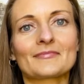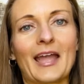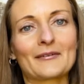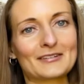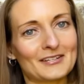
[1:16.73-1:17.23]

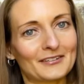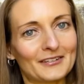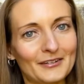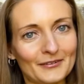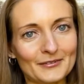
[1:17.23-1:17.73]
I wish I could
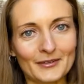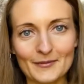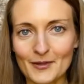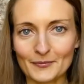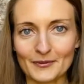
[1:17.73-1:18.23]
hear what you
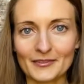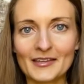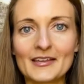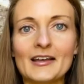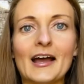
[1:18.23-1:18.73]
came up with.
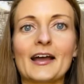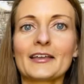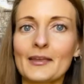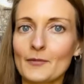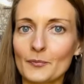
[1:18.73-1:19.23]
I
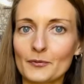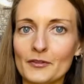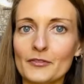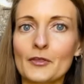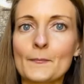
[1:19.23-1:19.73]
came up
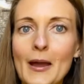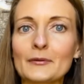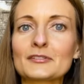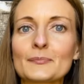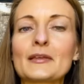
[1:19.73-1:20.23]
with, the
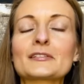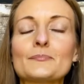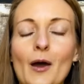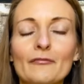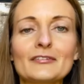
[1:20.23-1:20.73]
mouse makes
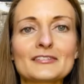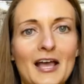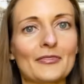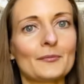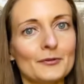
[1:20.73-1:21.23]
muffins
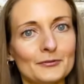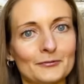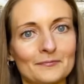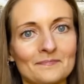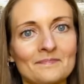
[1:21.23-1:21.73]
on the moon.